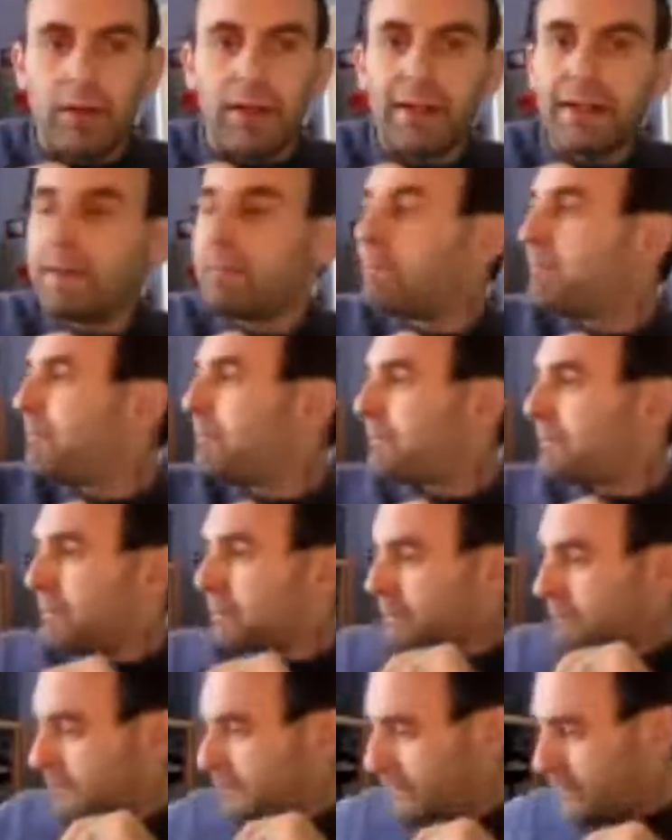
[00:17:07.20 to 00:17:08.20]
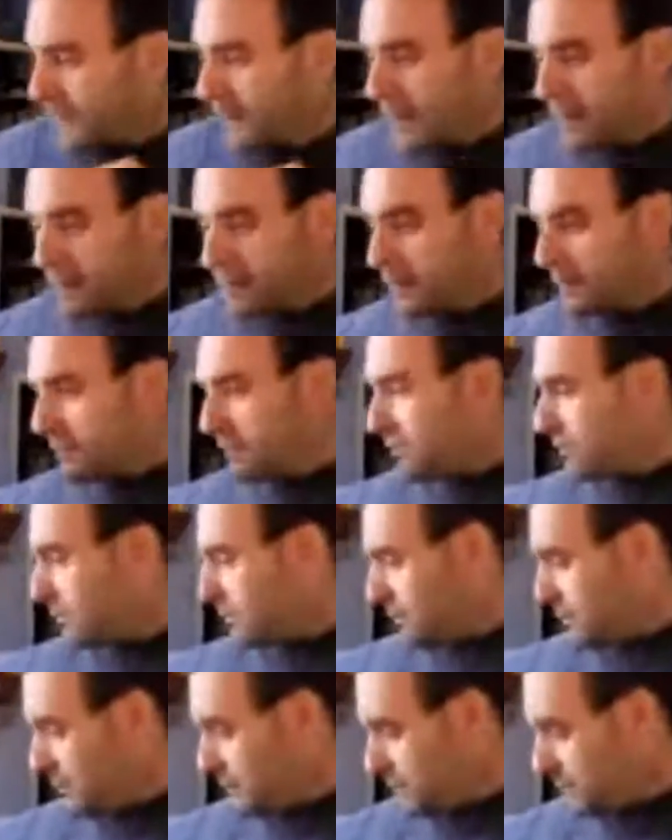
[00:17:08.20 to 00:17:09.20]
not really.
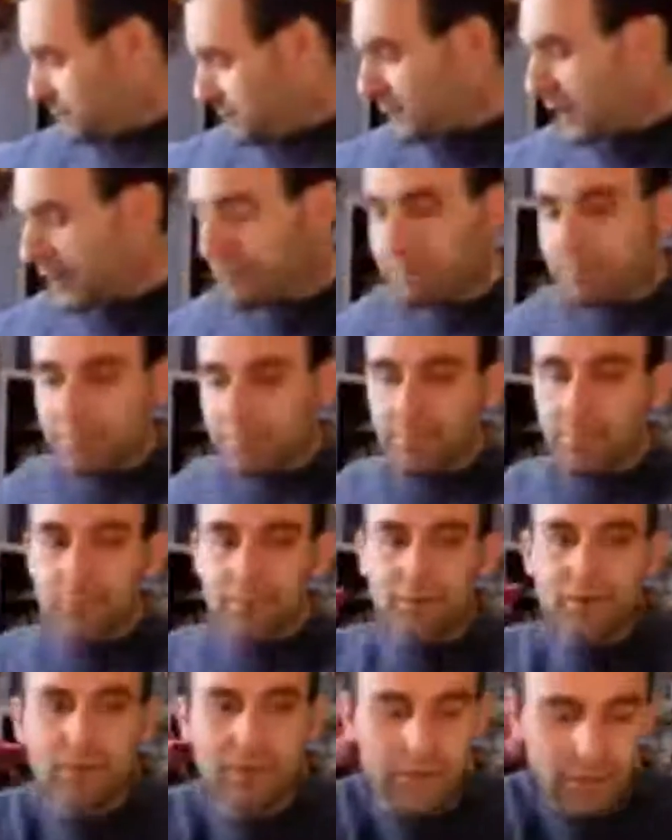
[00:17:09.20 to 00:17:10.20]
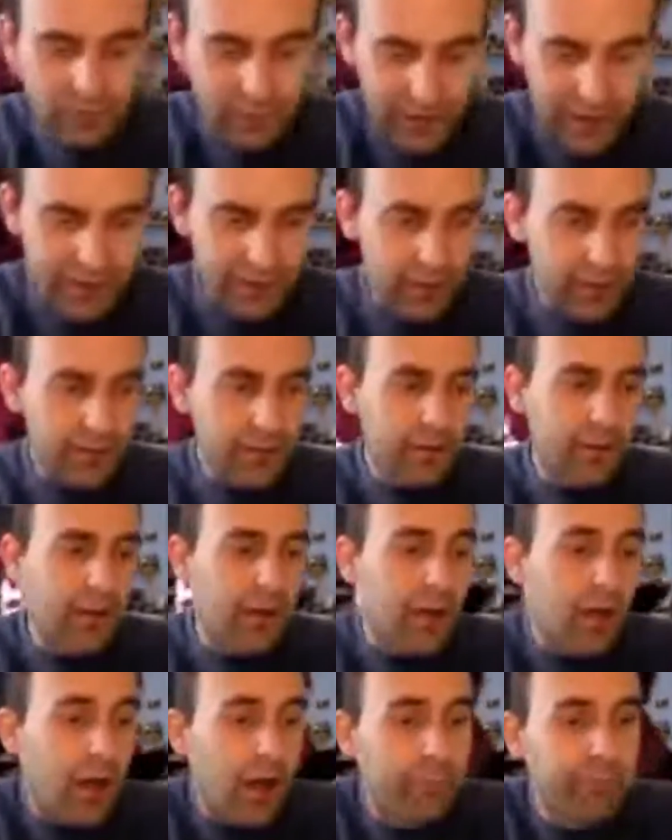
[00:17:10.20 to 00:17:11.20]
Sure. Yep. Yeah,
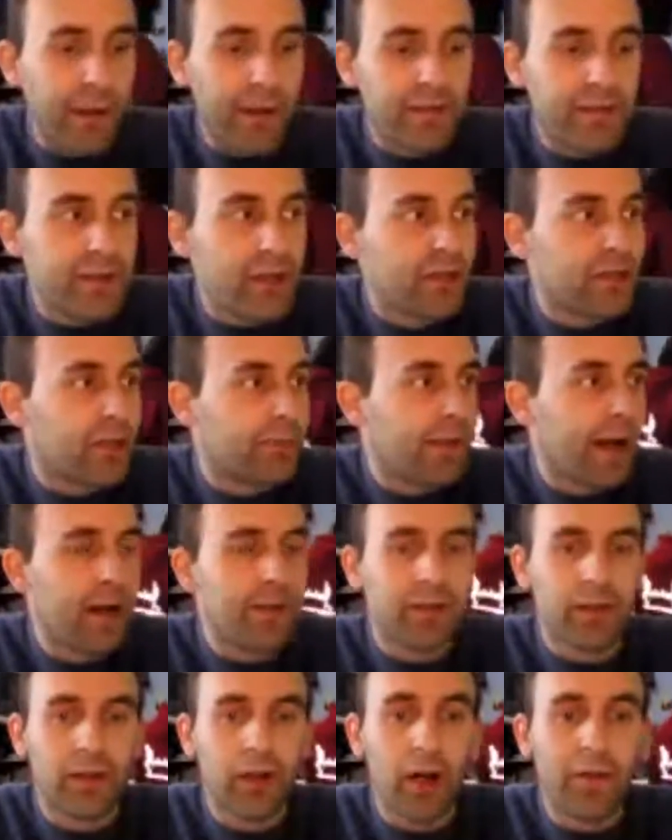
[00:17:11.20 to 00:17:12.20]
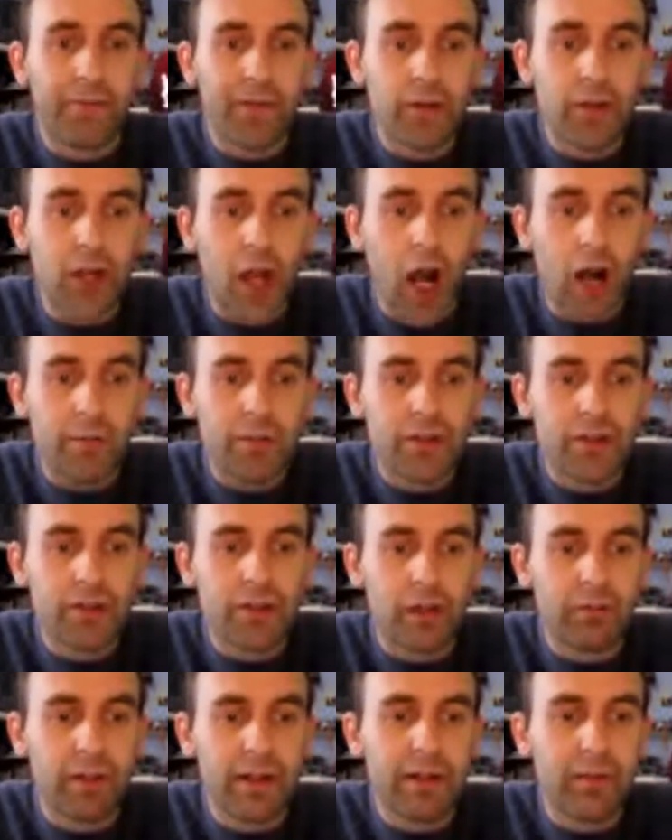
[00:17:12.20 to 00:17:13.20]
so I, am about to use them now. So I've got a few
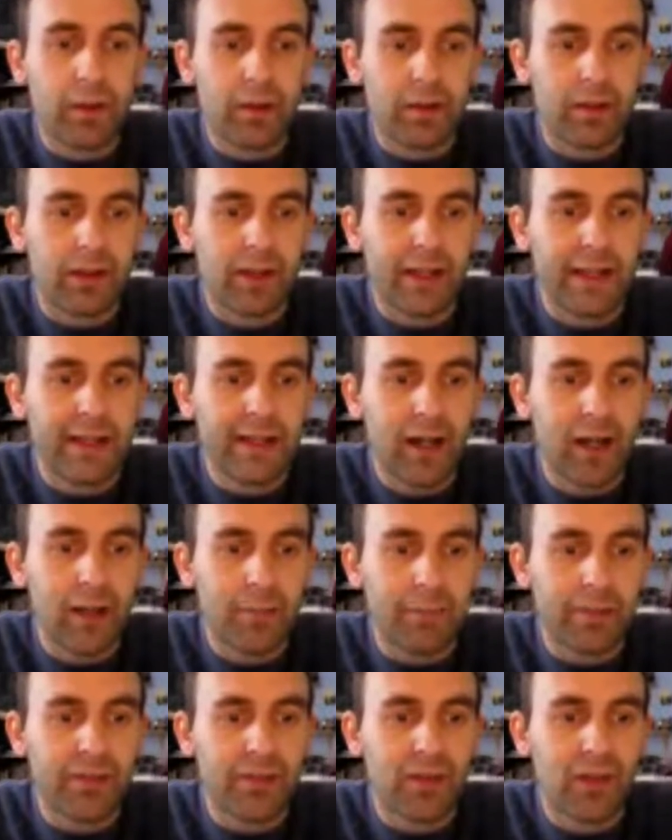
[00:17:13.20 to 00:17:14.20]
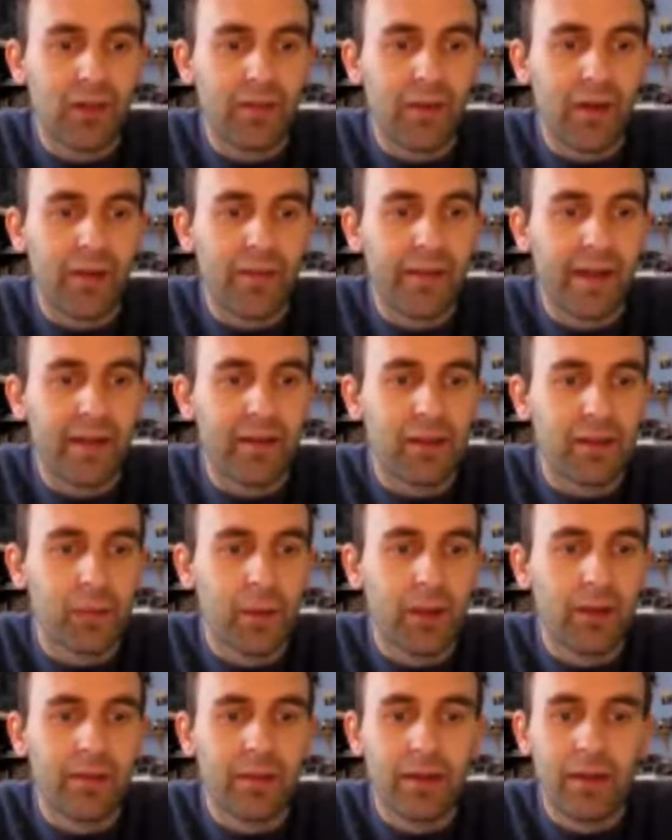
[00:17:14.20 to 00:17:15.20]
cartridges I really want to clean up, sort of on there
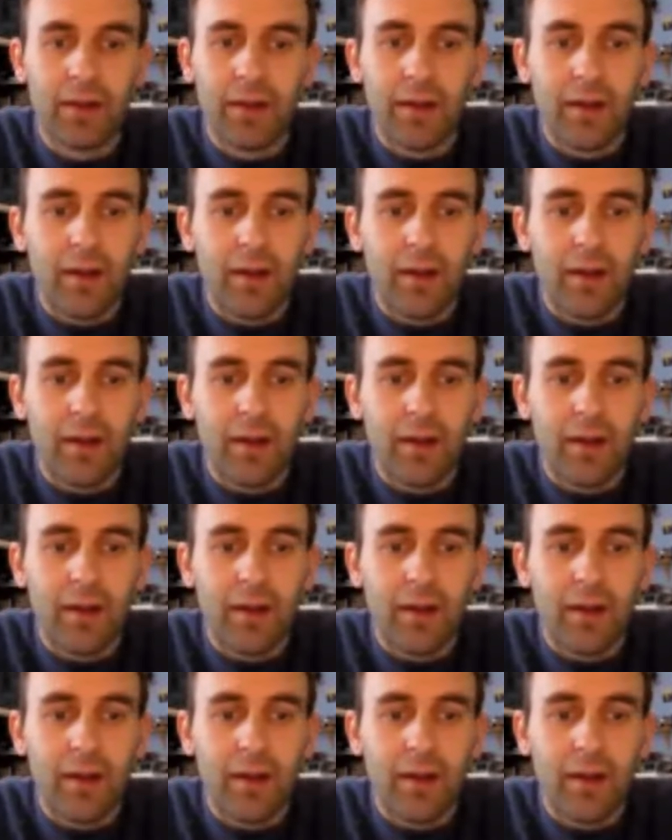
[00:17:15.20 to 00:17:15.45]
as well.